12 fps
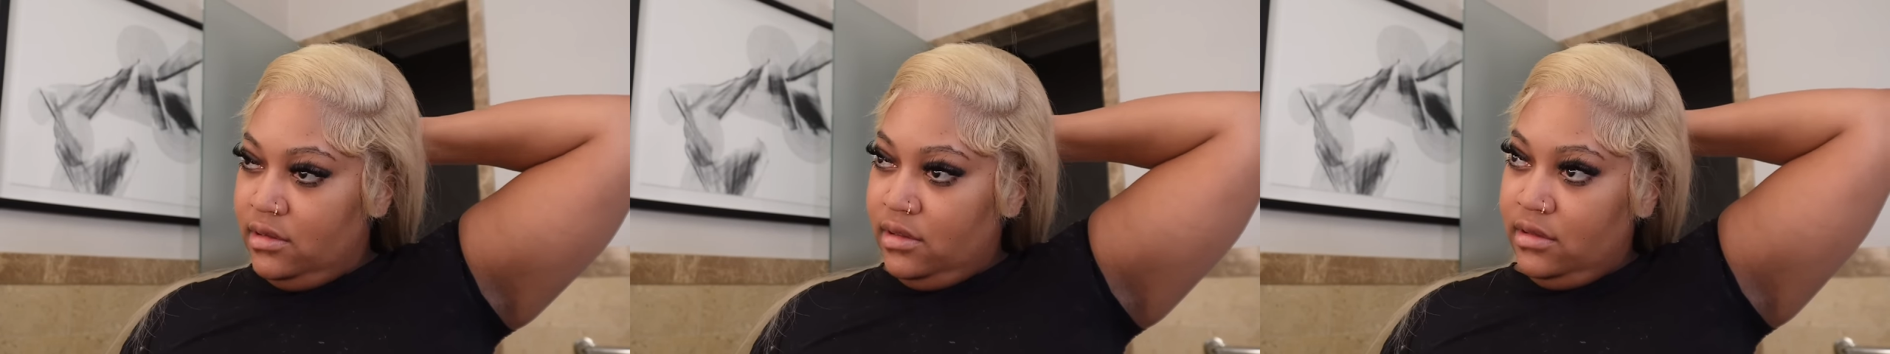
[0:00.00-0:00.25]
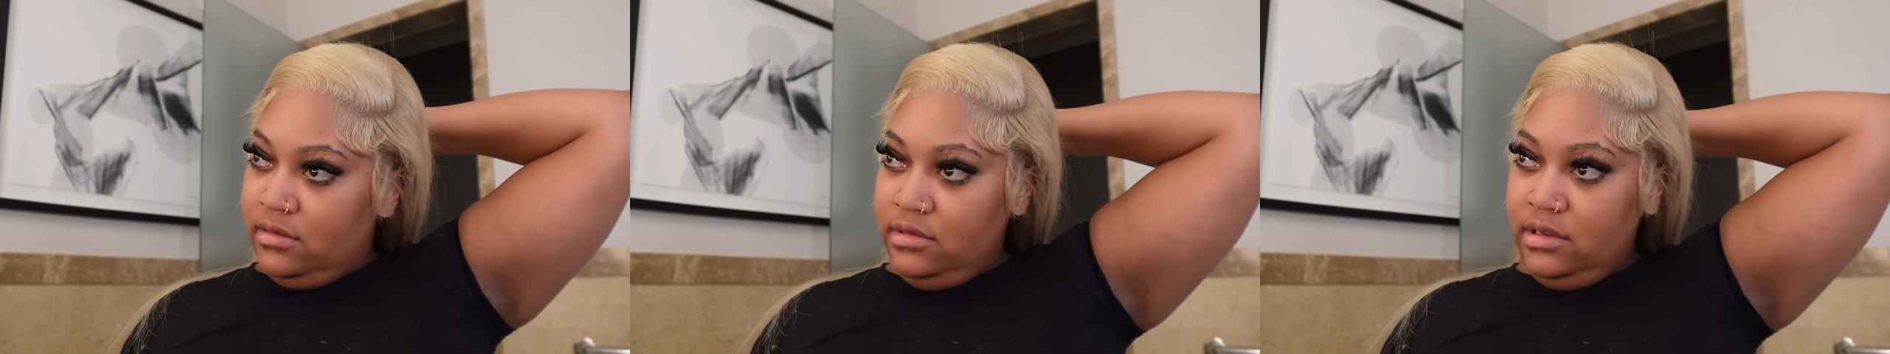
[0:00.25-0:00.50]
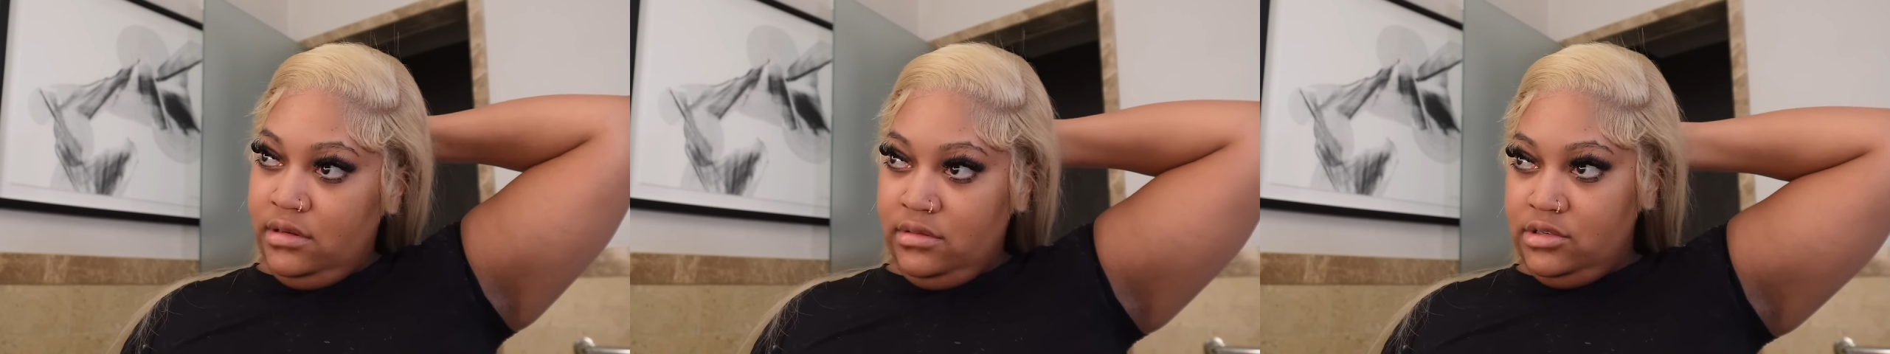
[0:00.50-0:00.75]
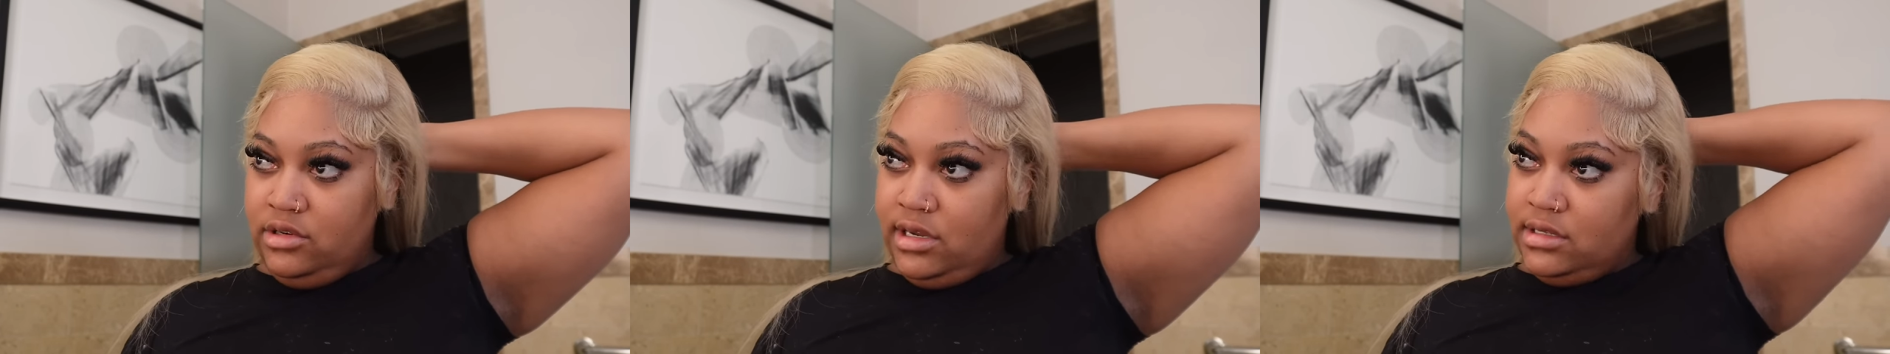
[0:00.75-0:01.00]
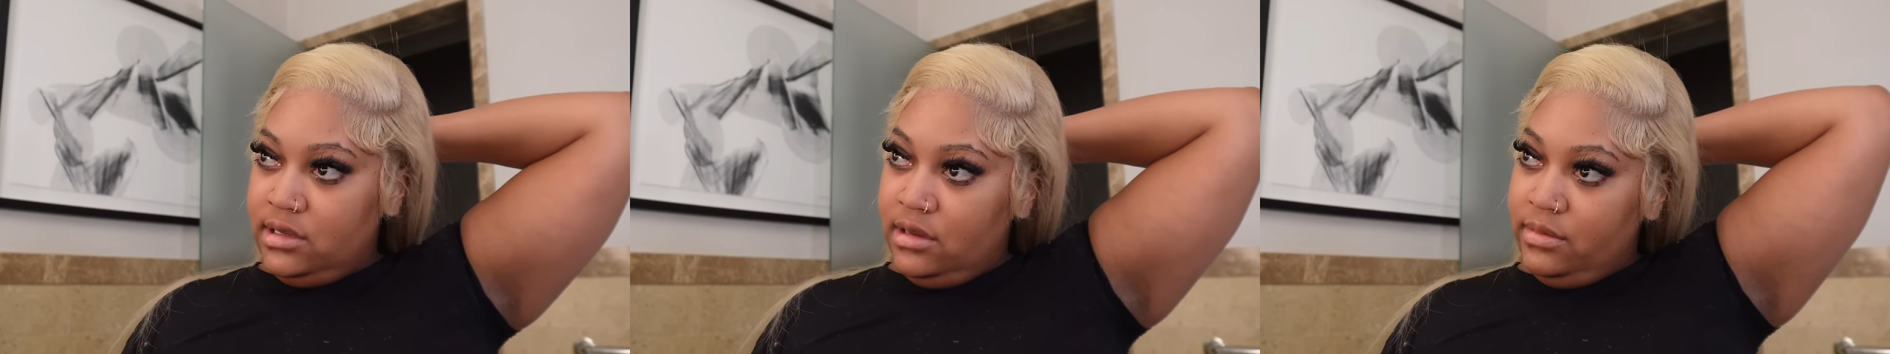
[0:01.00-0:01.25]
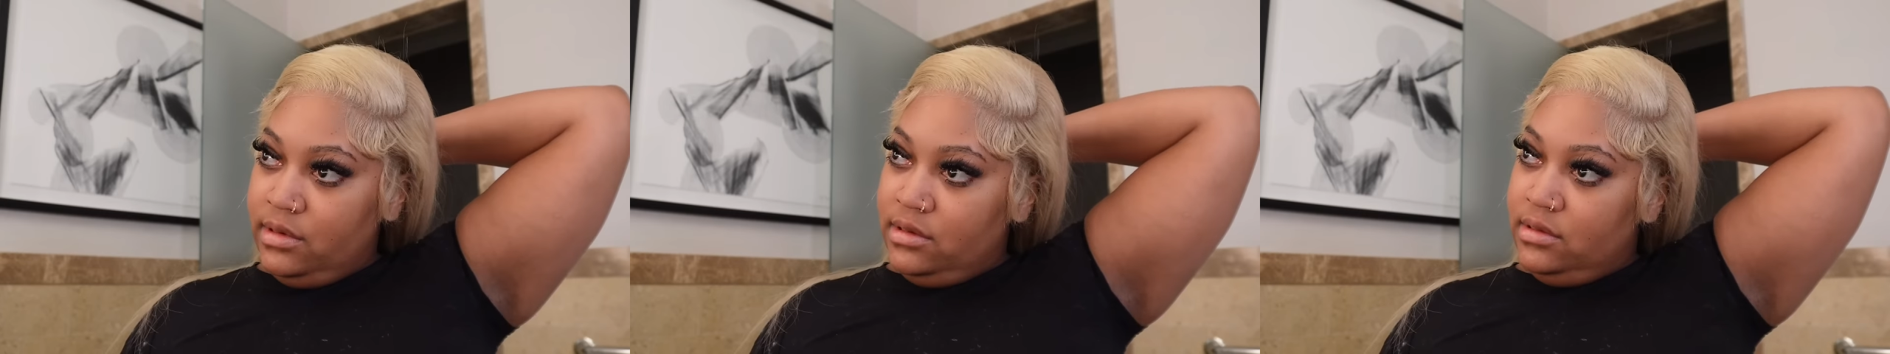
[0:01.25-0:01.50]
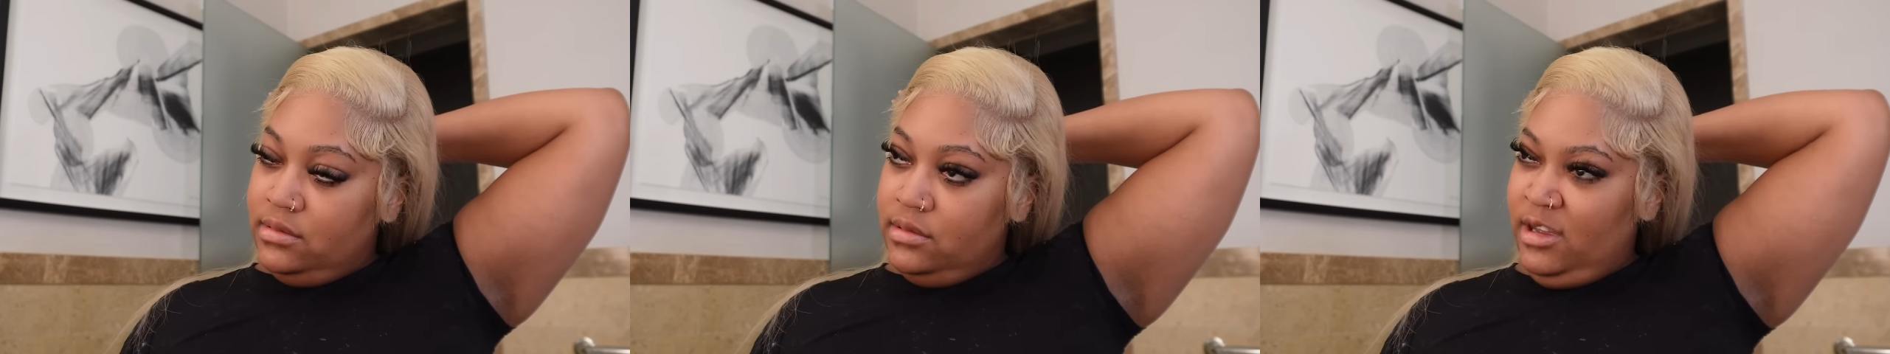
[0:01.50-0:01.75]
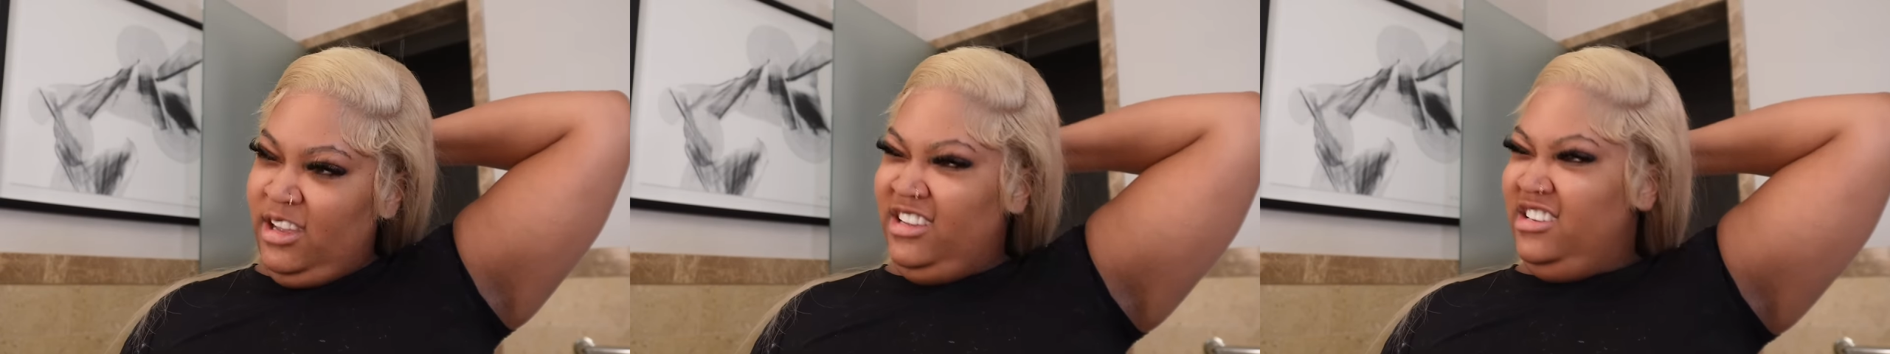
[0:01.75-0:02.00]
I don't need no Trey's coming up.
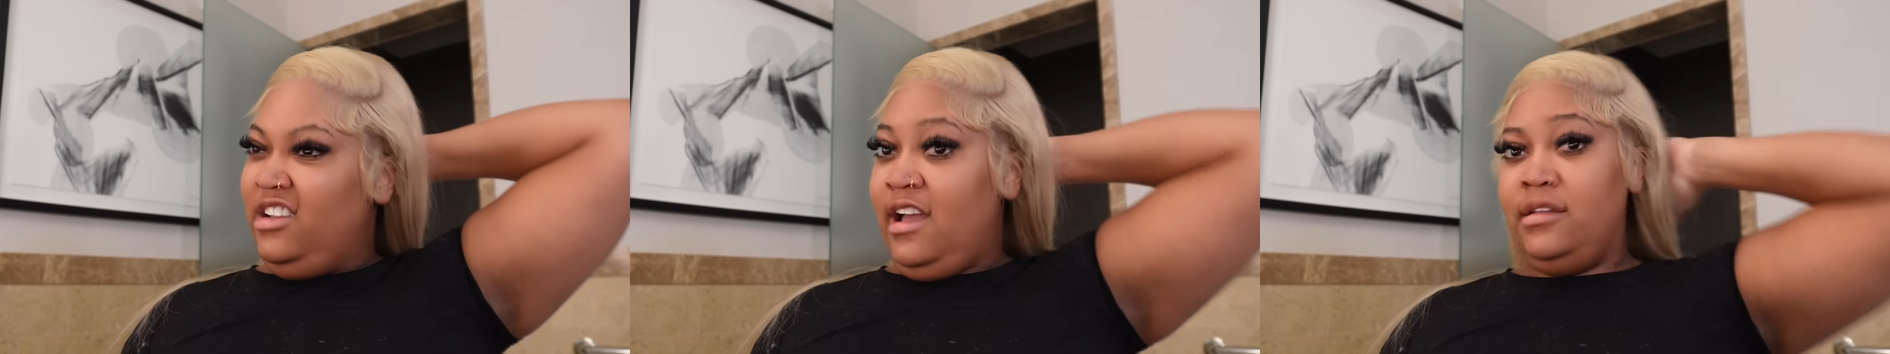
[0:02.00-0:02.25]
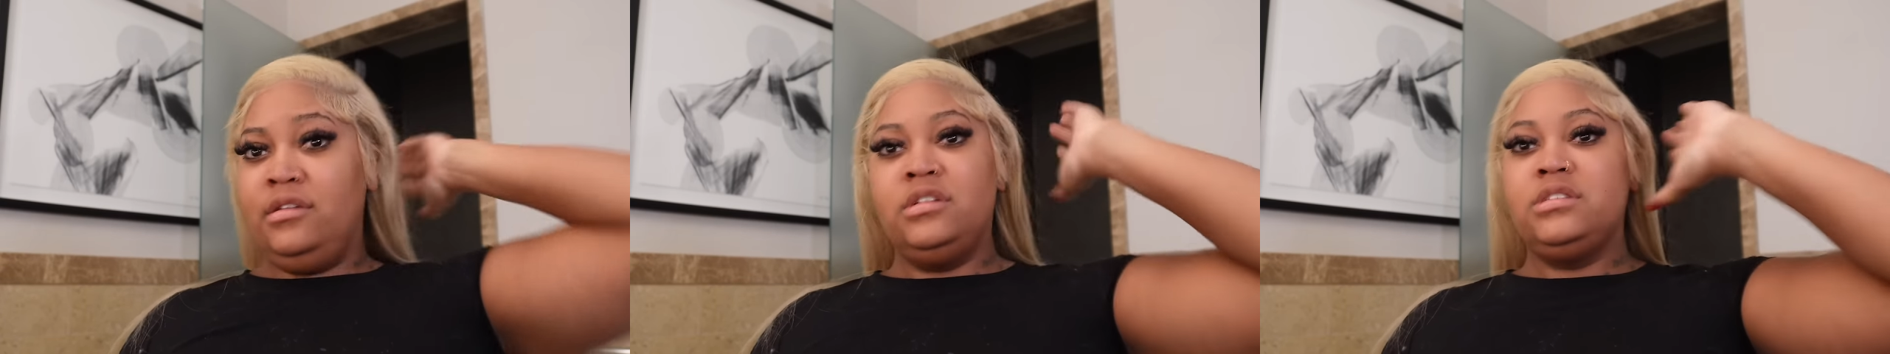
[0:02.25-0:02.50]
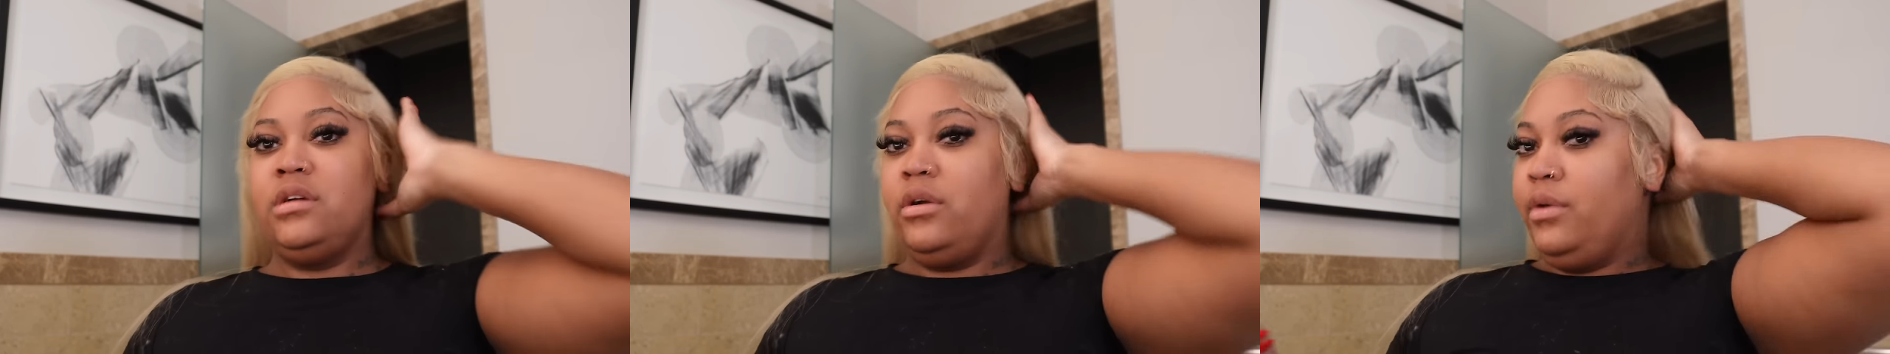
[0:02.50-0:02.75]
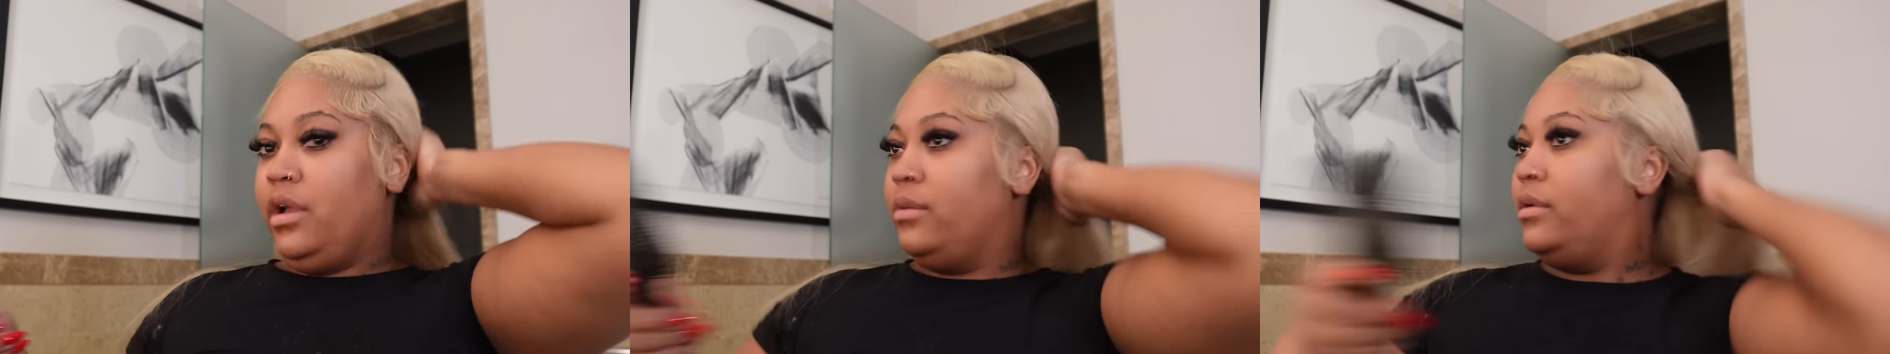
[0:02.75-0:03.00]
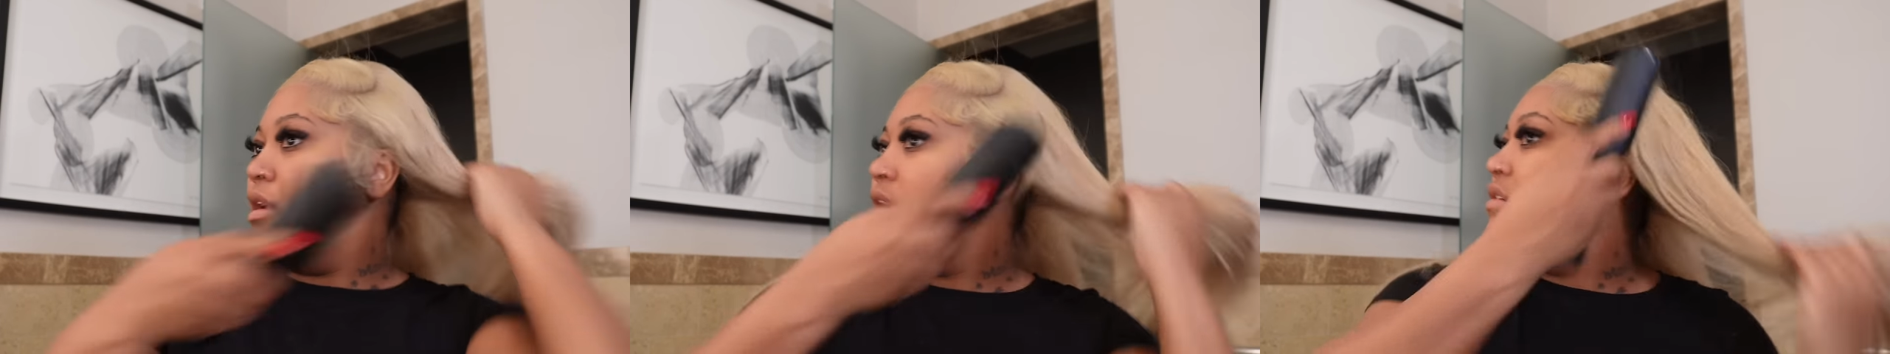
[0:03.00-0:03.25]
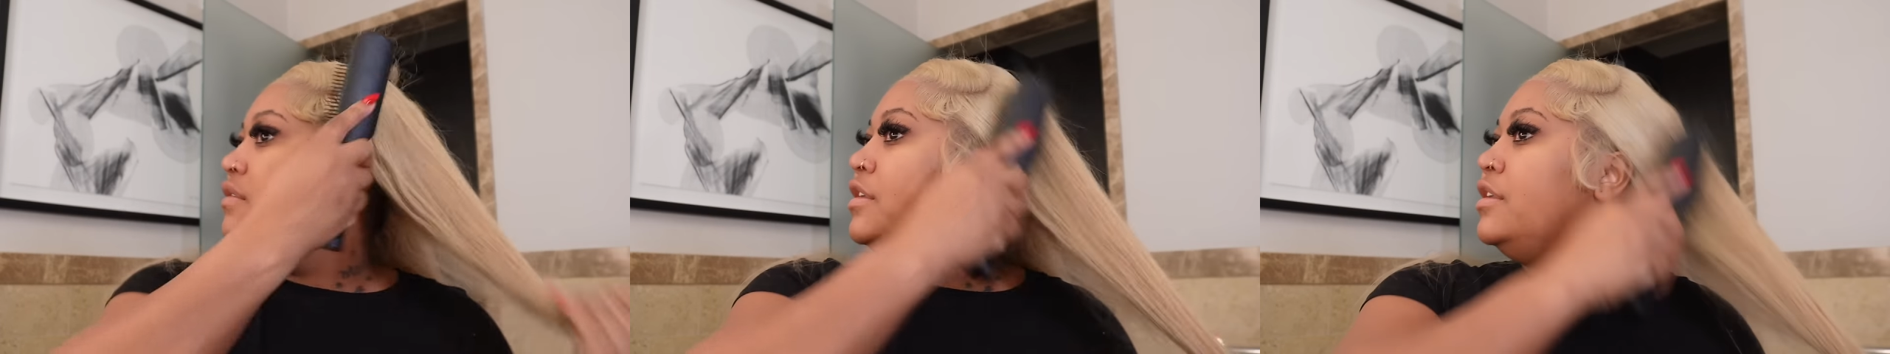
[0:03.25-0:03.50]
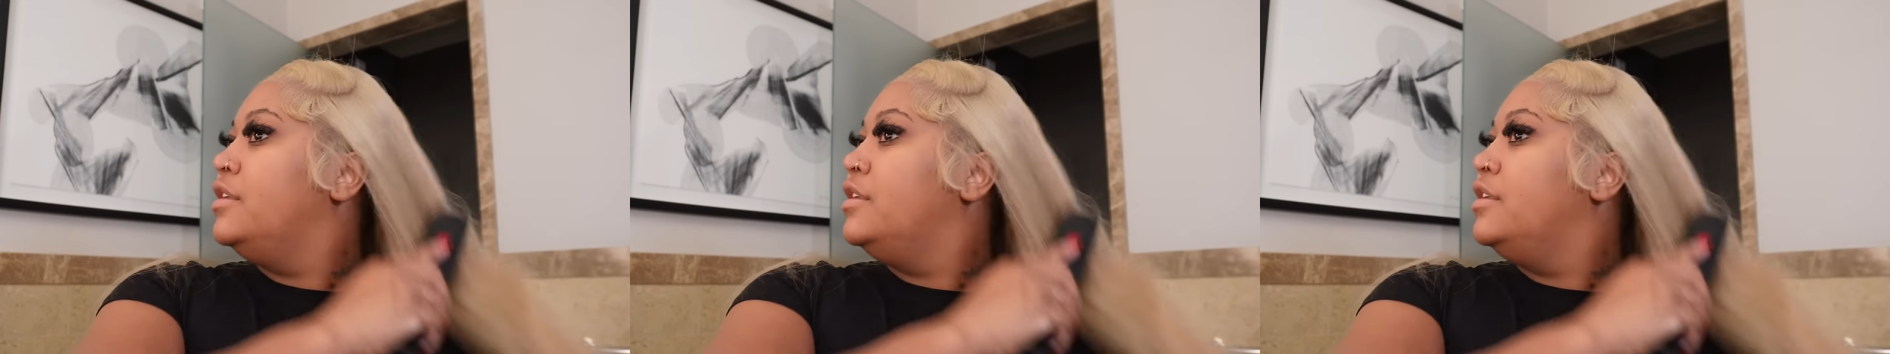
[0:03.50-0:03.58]
Yeah, I know this is a quick weave.